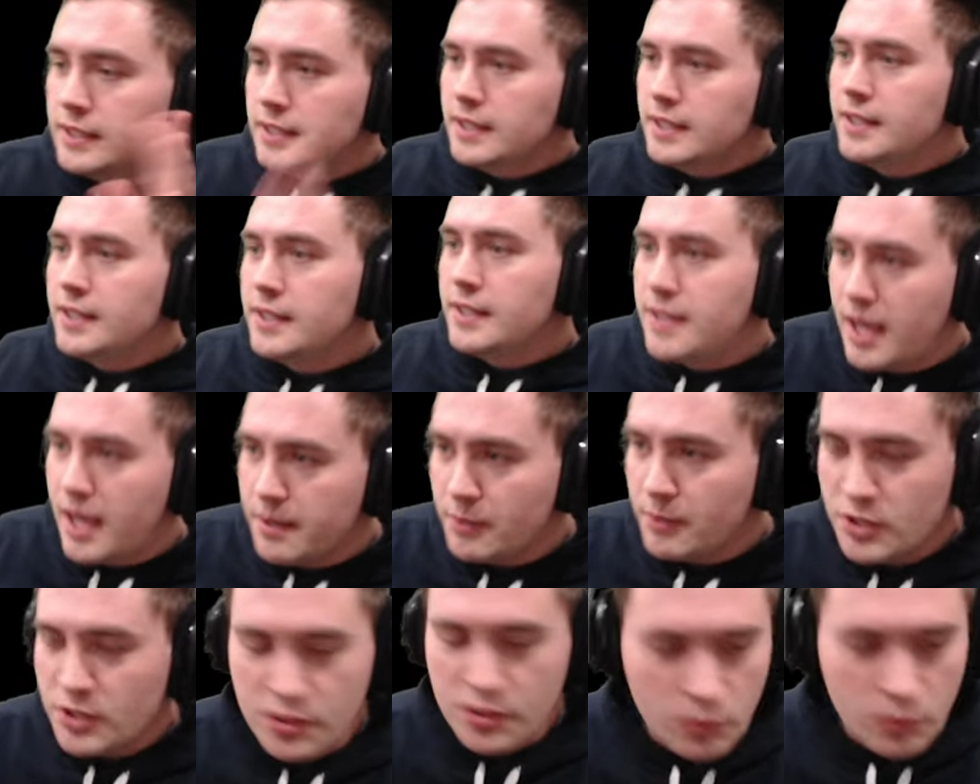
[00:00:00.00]

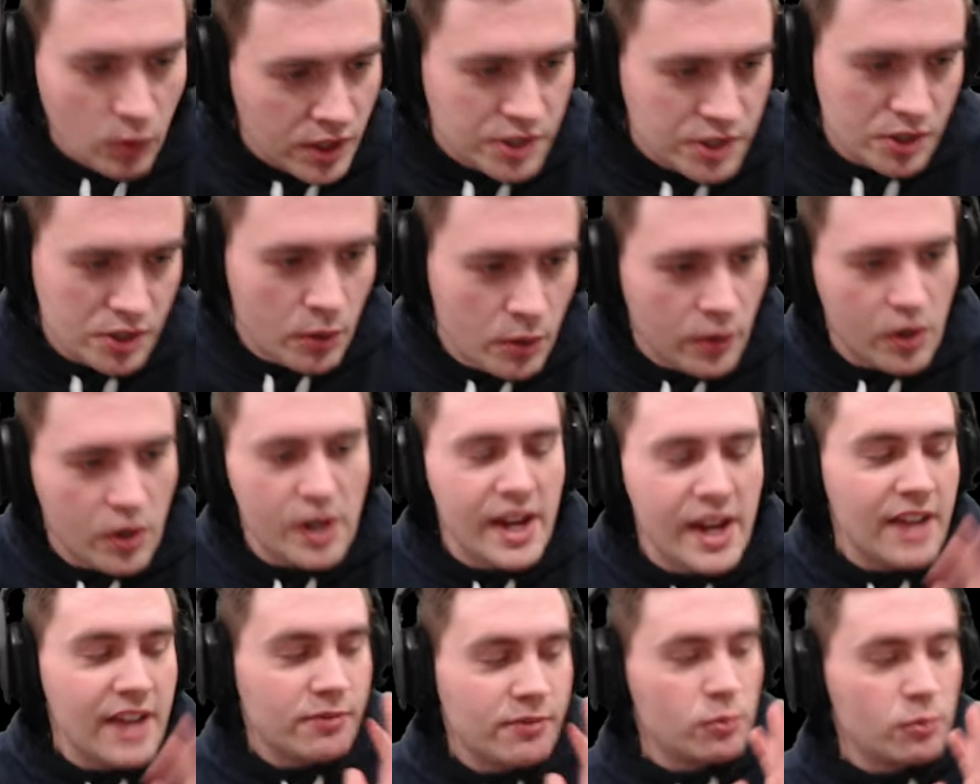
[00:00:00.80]
gamers, what is going on?
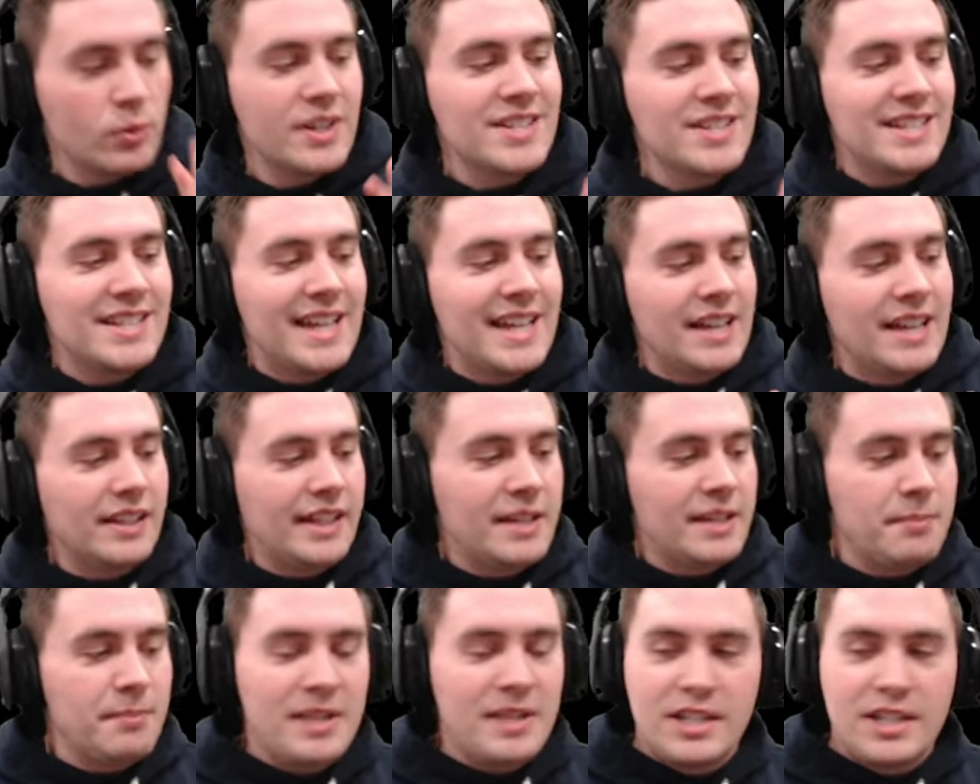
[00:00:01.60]
Everyone is yelling
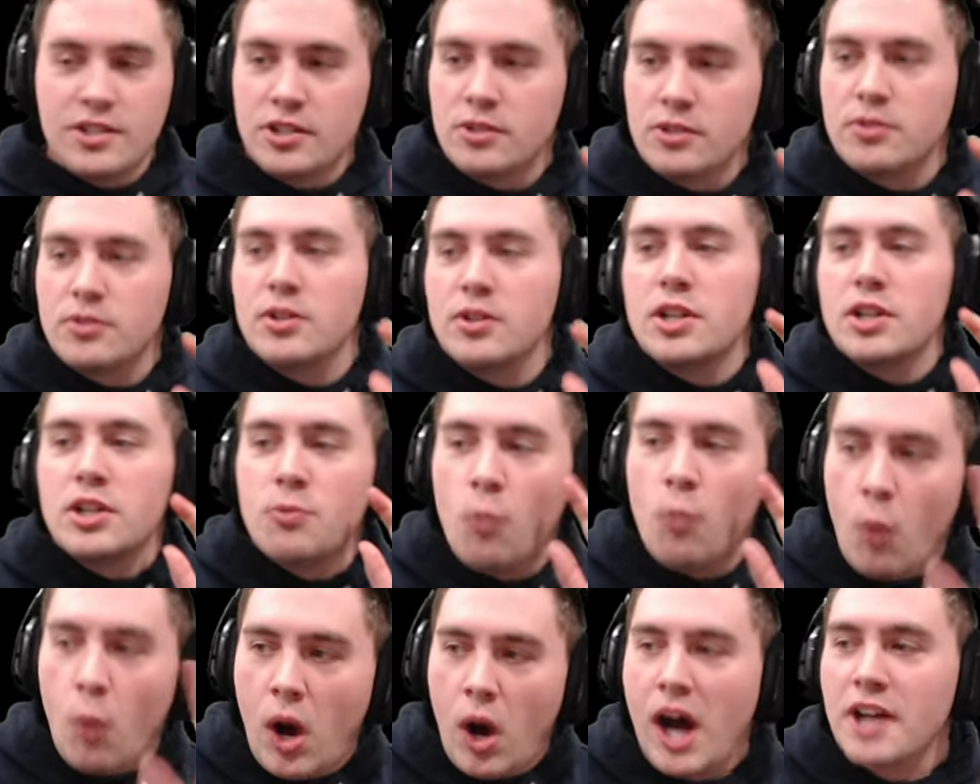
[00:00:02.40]
at me to
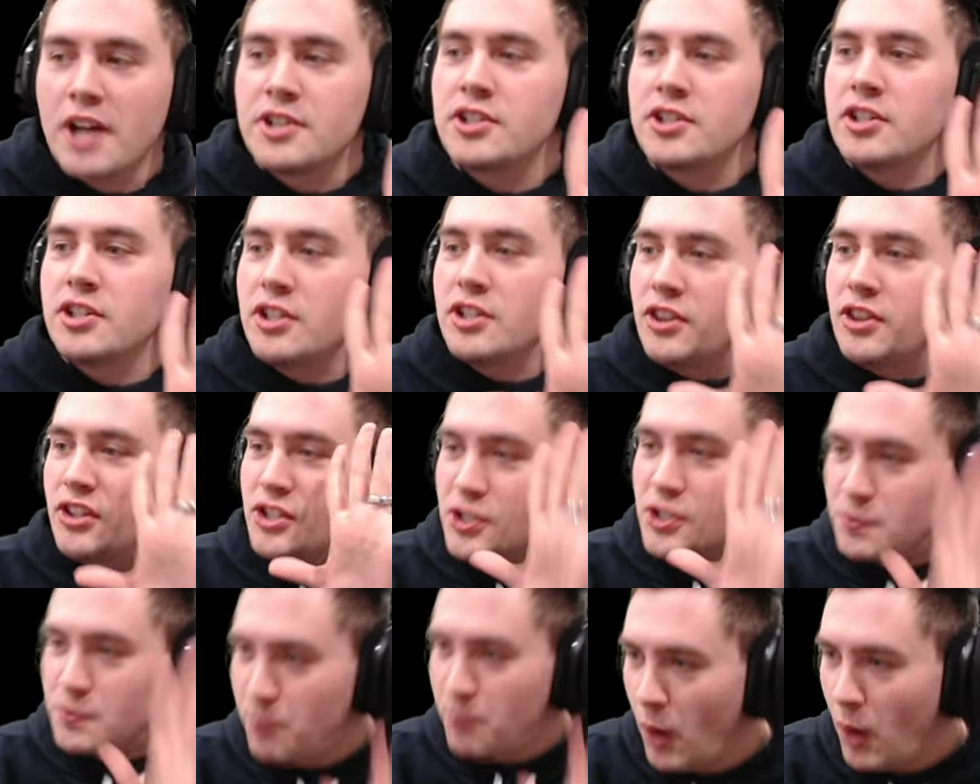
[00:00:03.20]
watch the
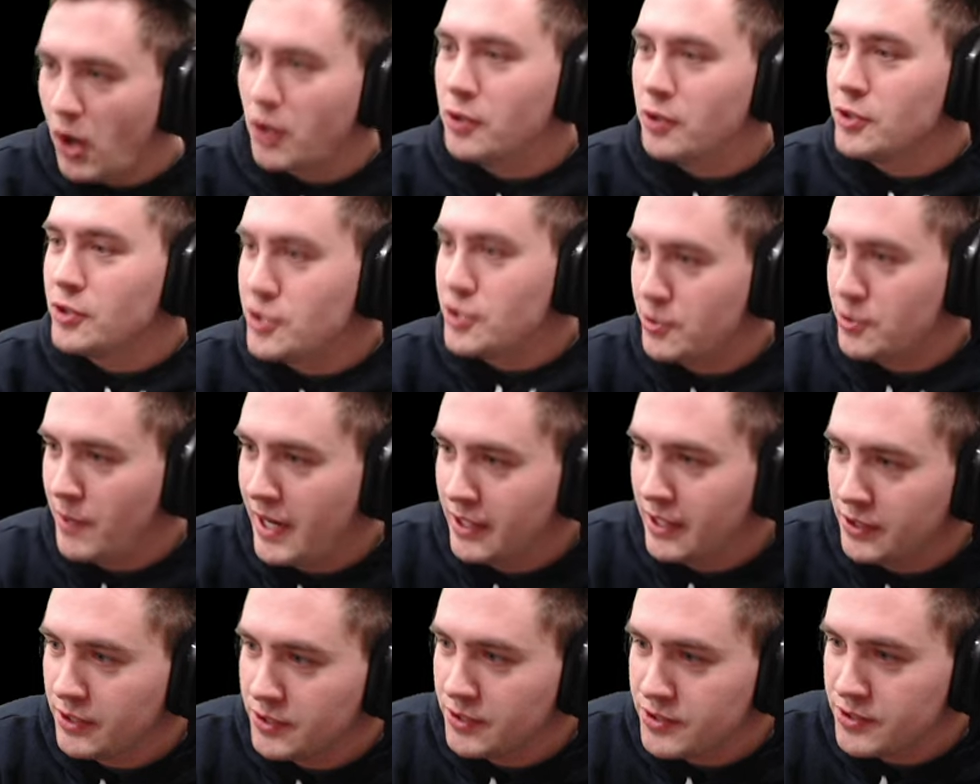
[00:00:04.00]
Sparkle
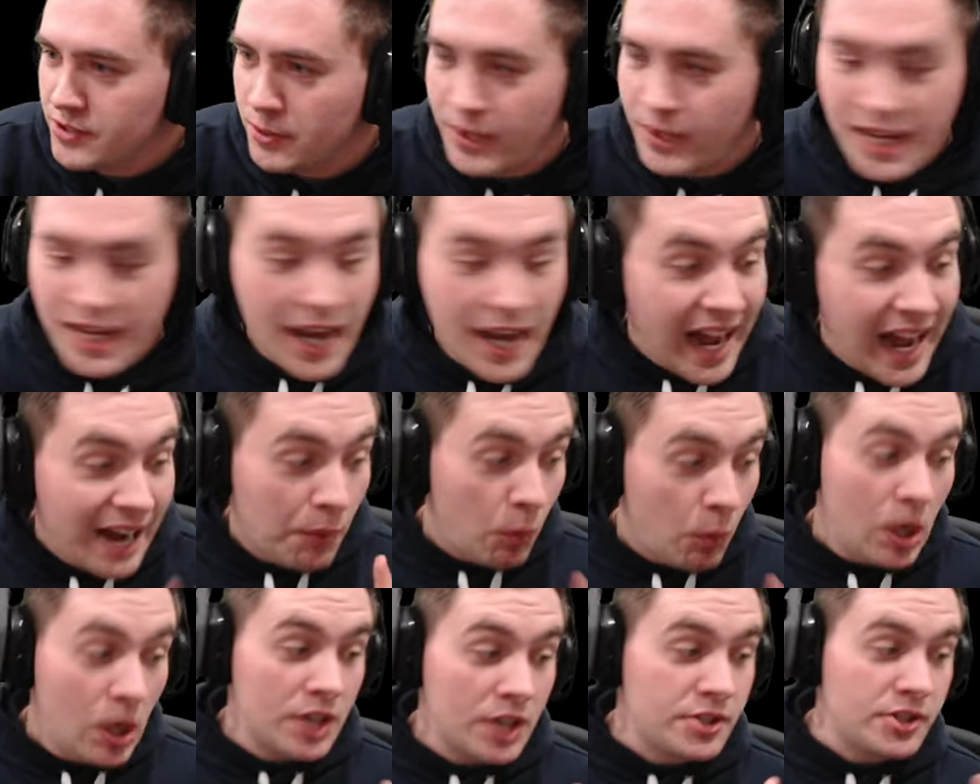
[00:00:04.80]
trailers. Okay, I
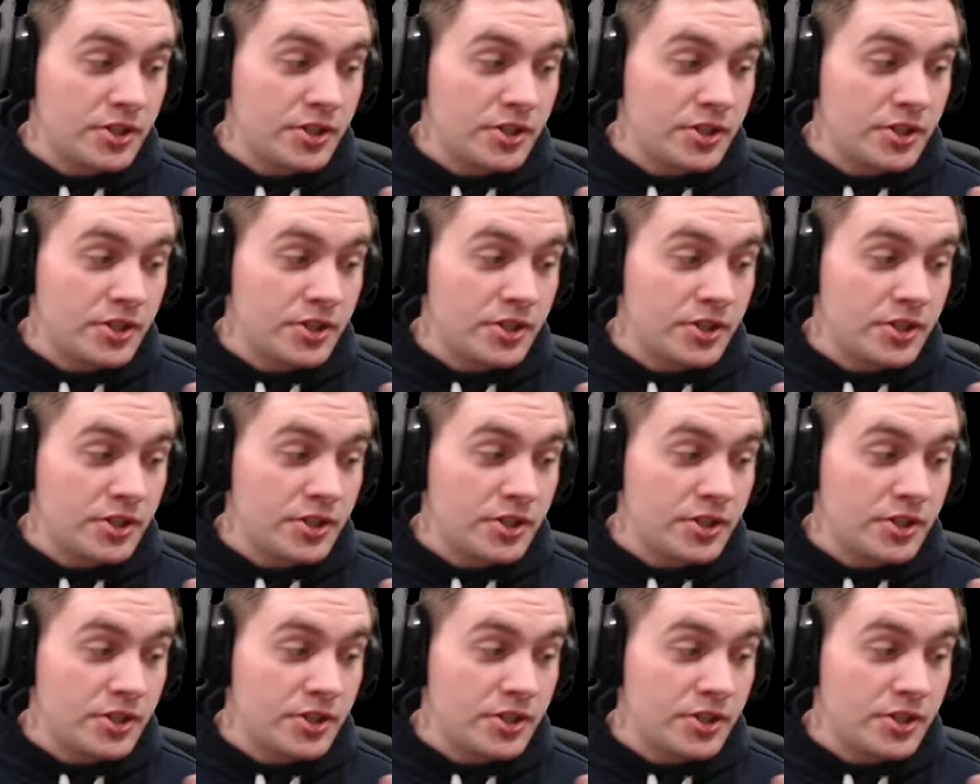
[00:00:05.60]
watched